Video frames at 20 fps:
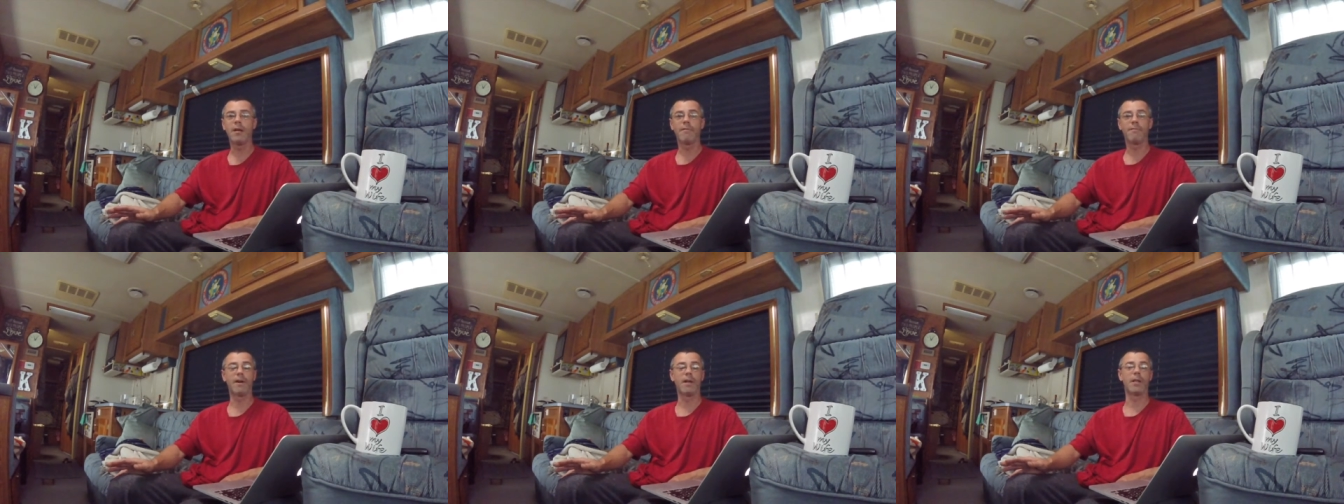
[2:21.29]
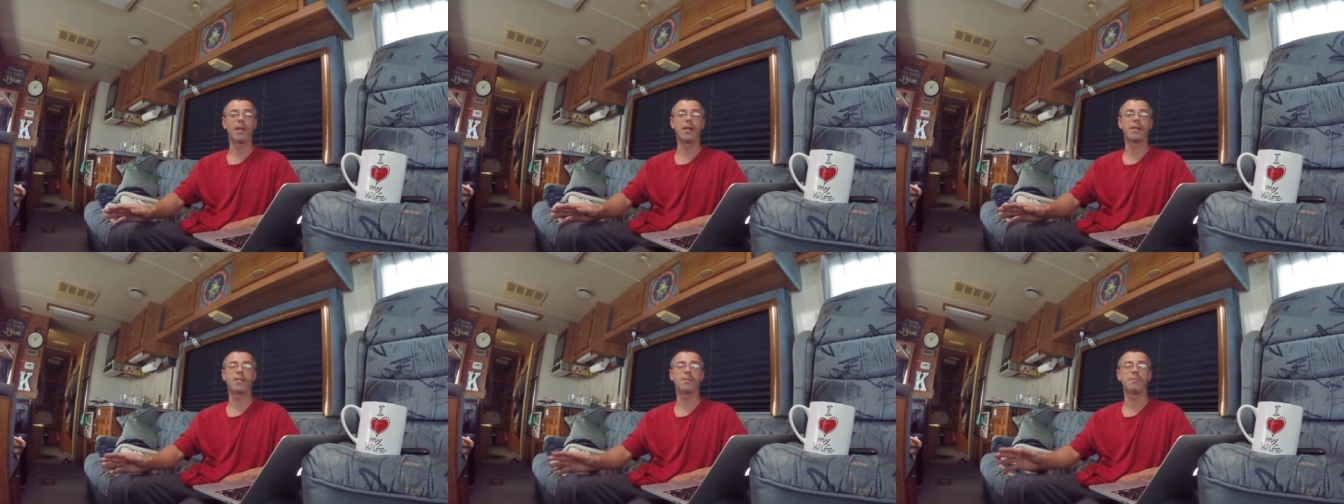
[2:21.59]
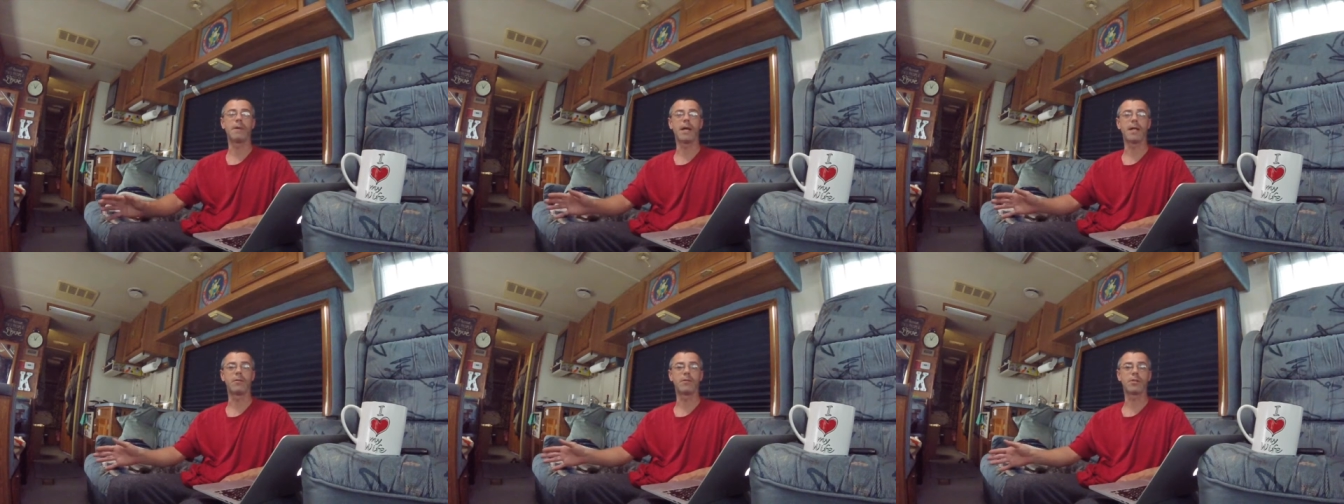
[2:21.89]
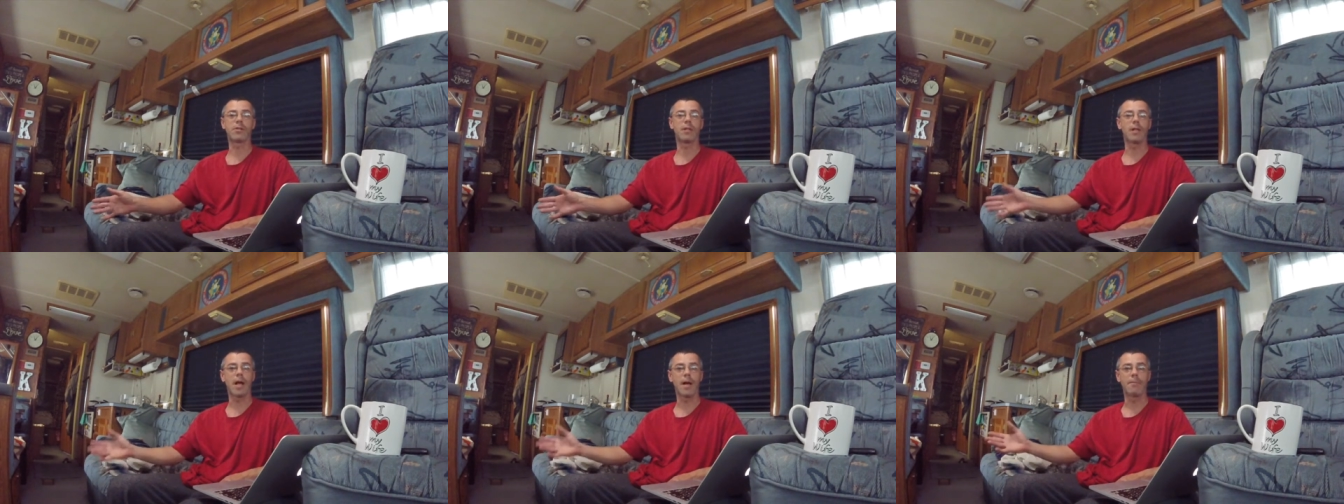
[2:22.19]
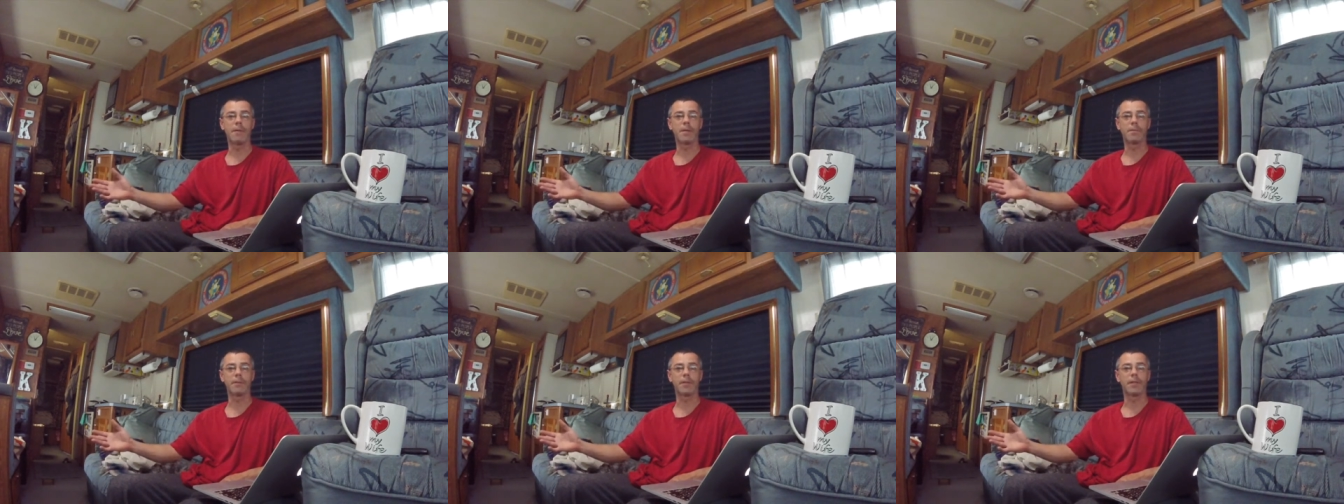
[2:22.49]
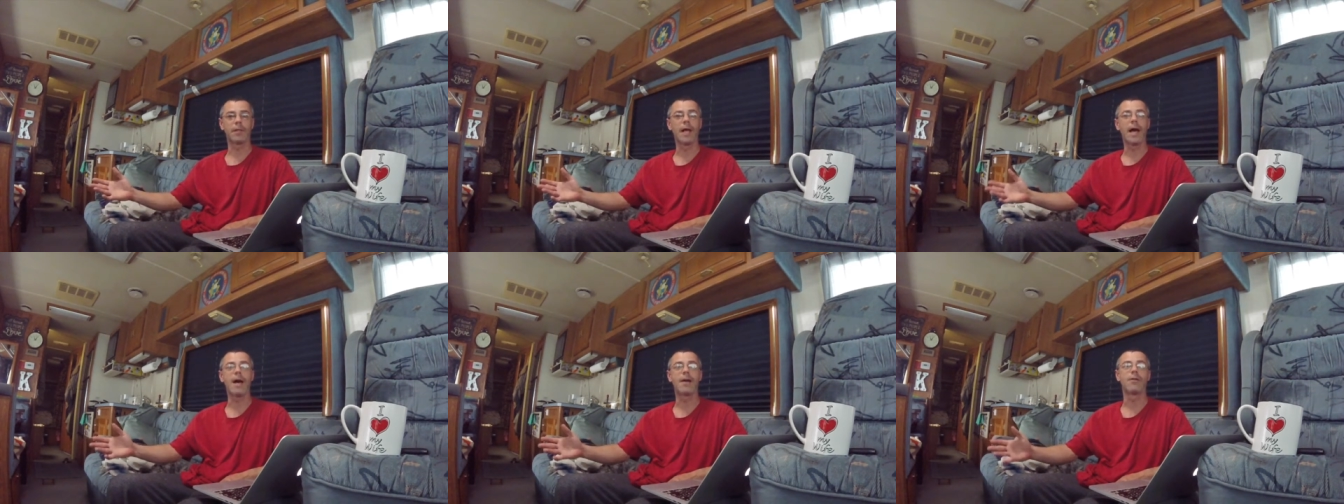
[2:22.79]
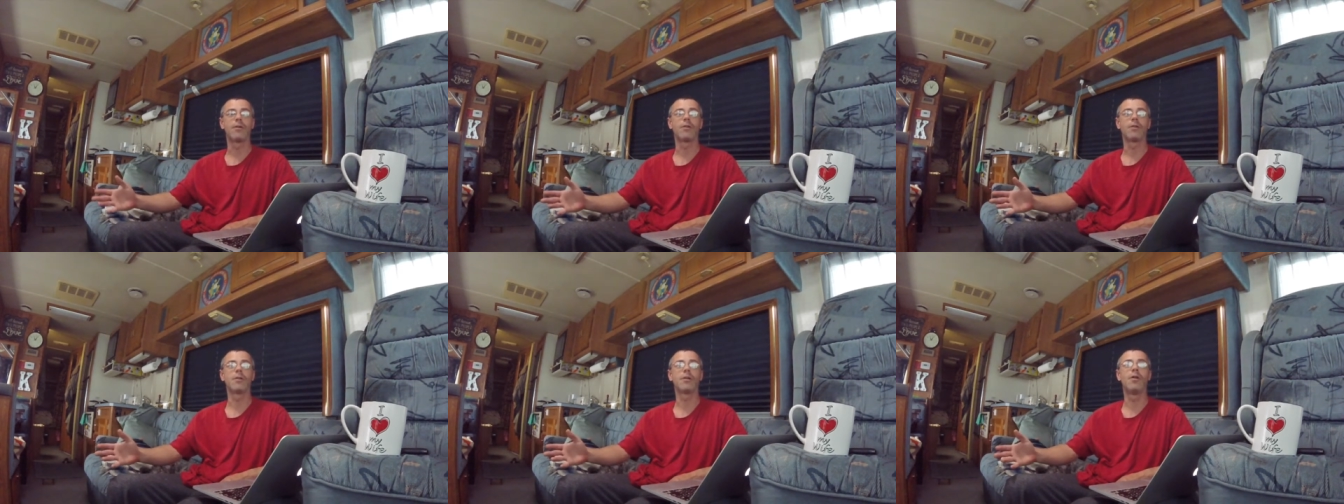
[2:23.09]
Felt like somebody was climbing up the
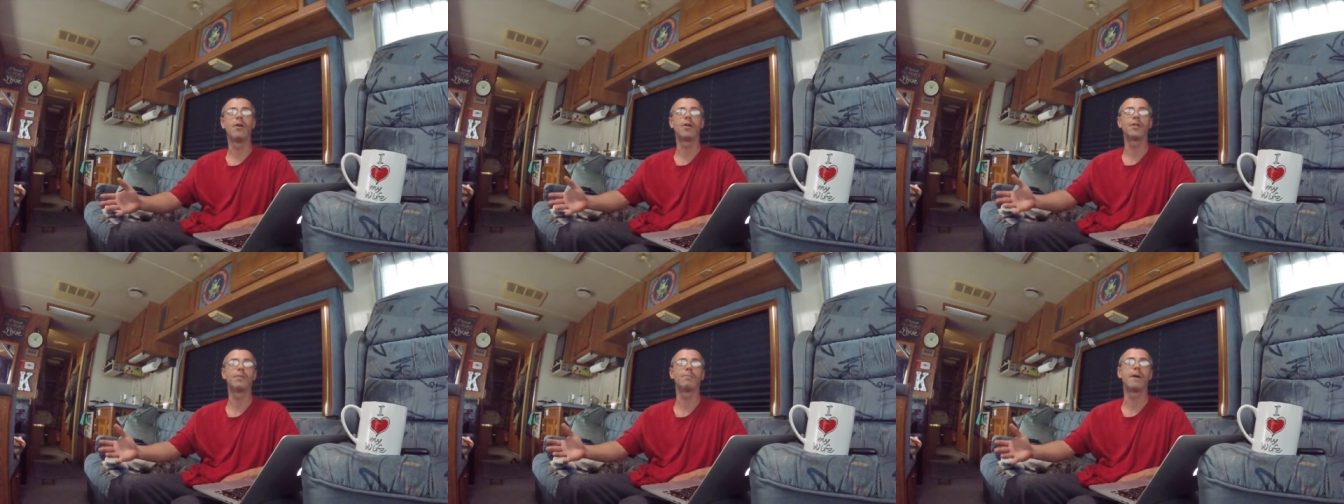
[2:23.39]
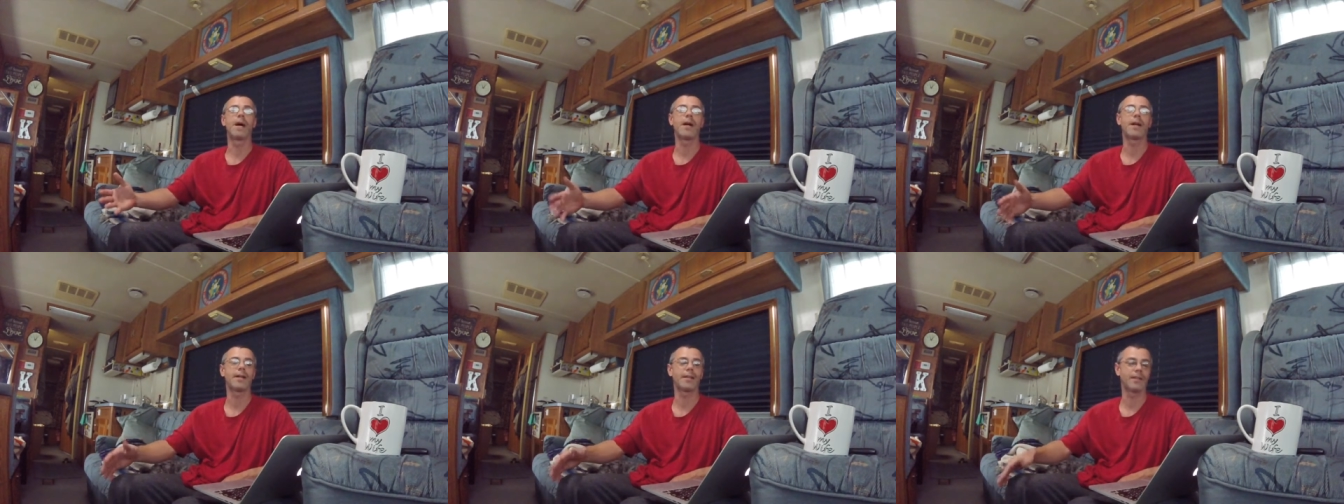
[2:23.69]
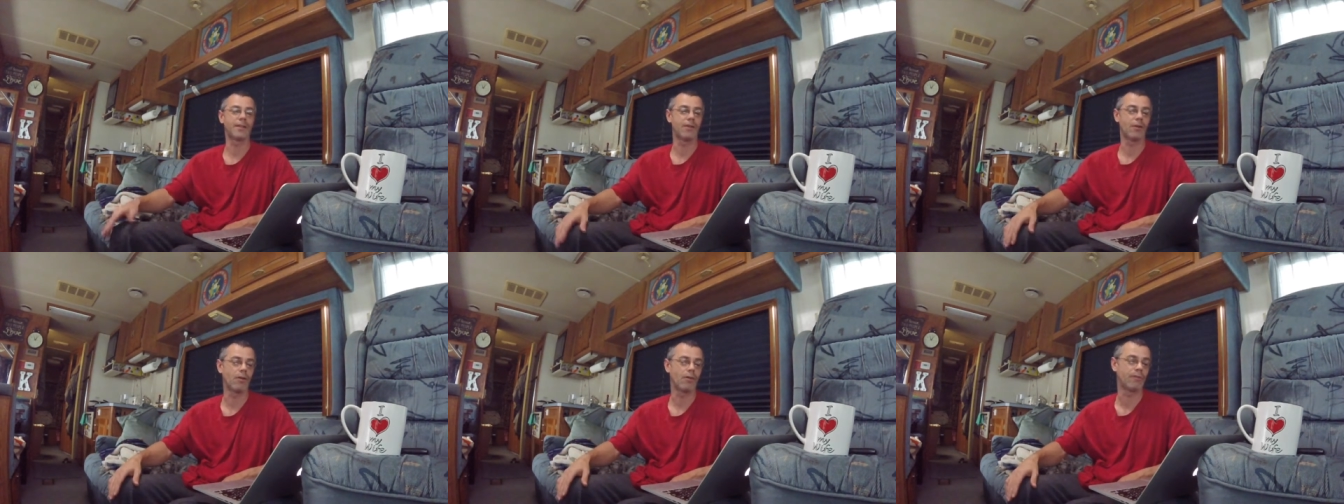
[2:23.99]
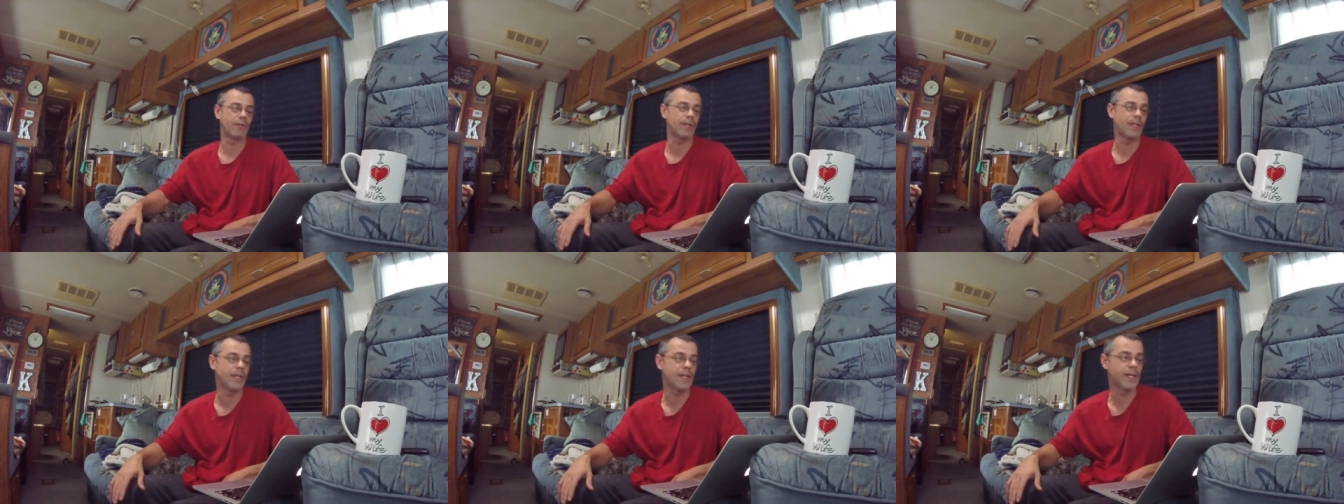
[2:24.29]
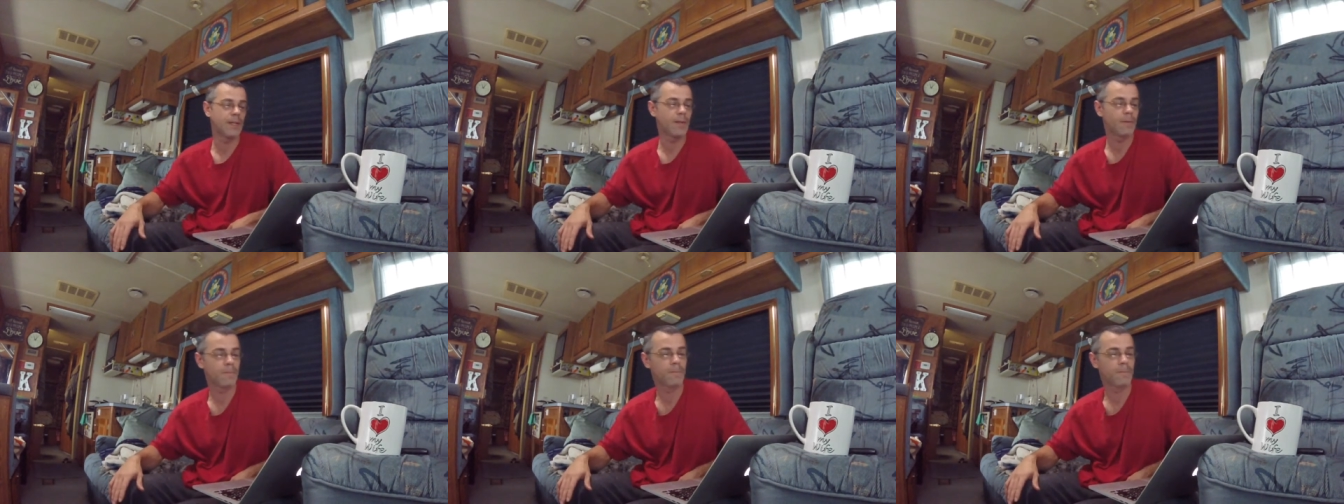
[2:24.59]
ladder on the back of the RV.